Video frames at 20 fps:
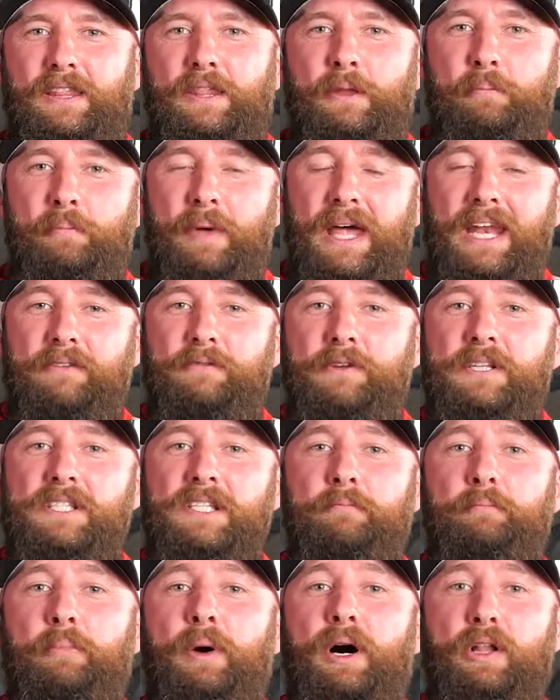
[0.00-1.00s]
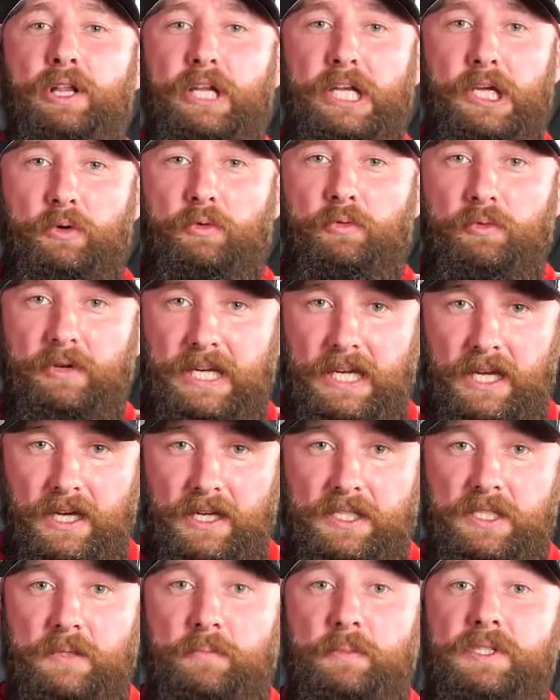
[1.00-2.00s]
The benefits of
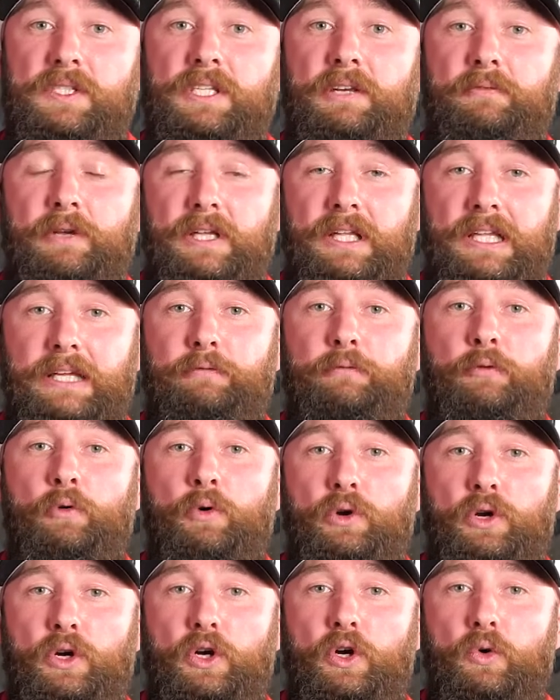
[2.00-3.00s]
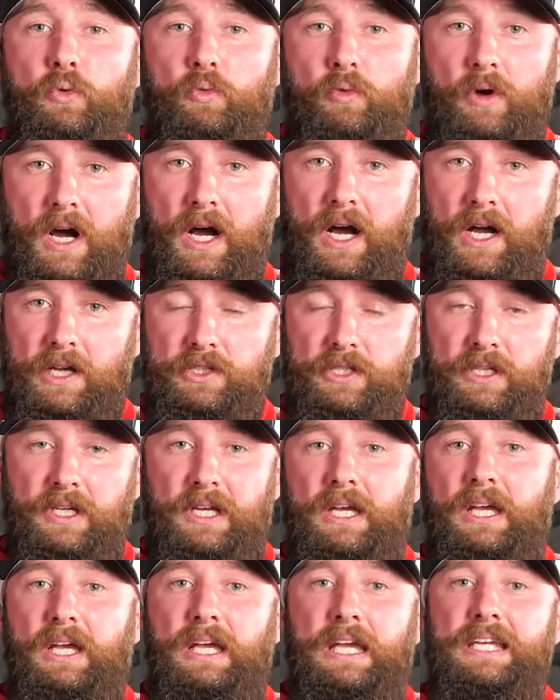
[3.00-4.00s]
polyurea, specifically for a garage,
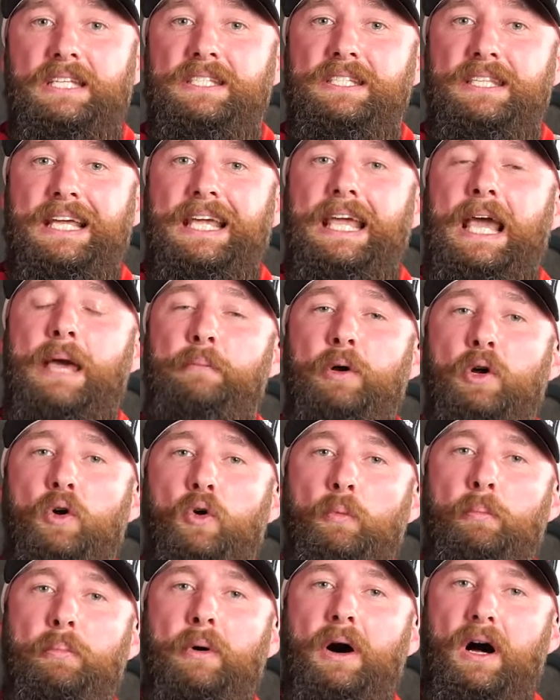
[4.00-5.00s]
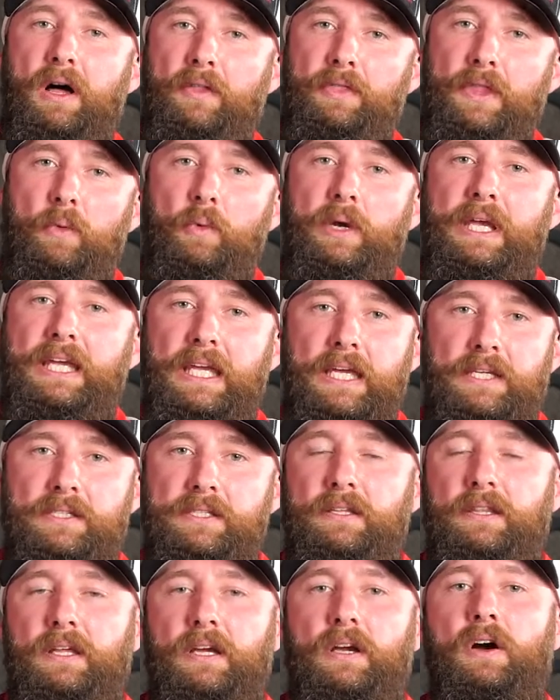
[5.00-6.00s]
is the chemical bond that we get
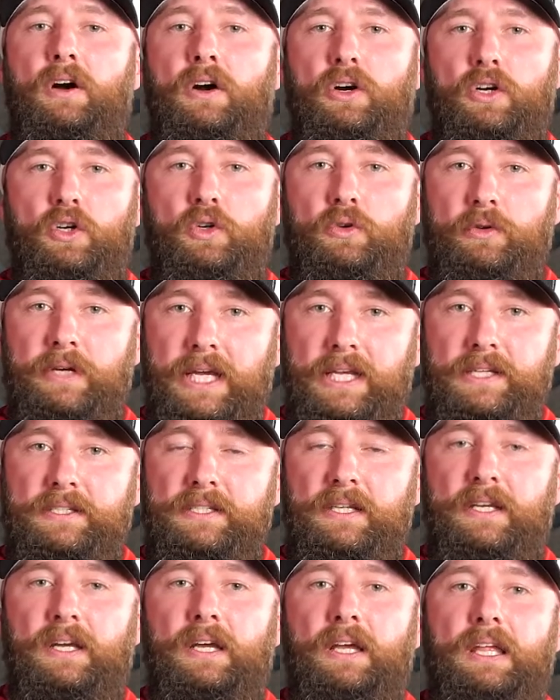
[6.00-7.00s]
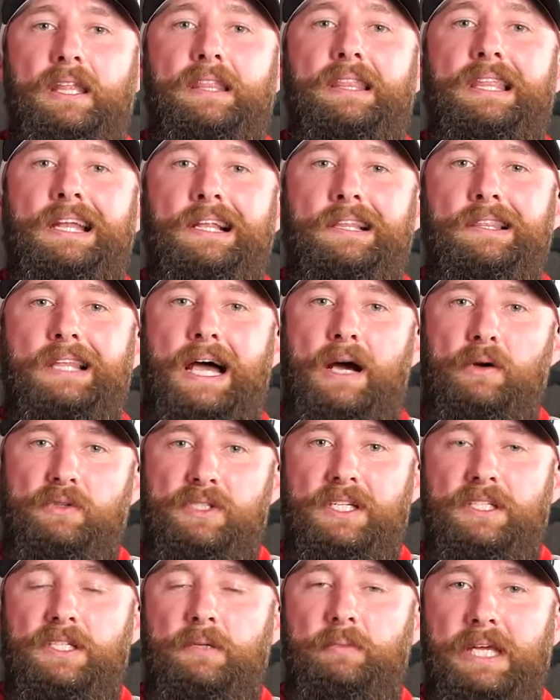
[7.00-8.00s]
to the concrete that allows
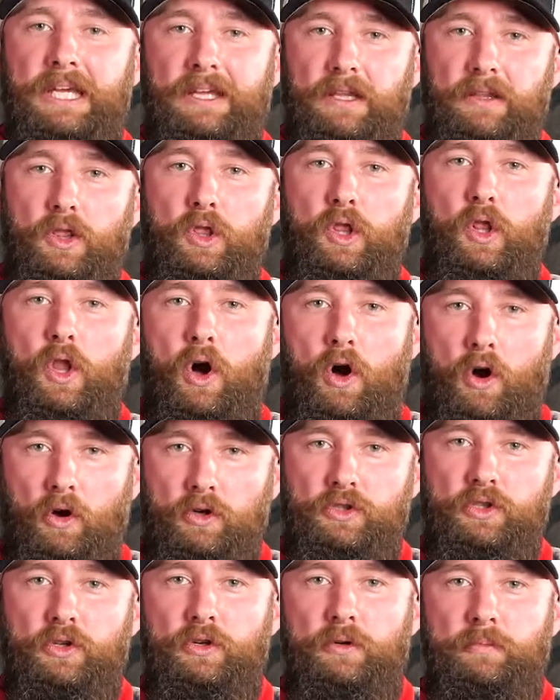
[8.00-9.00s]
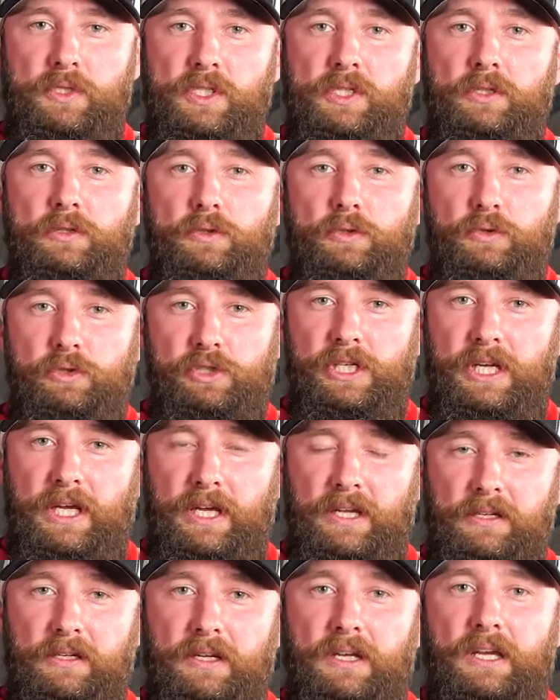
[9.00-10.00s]
it to be a long-term solution.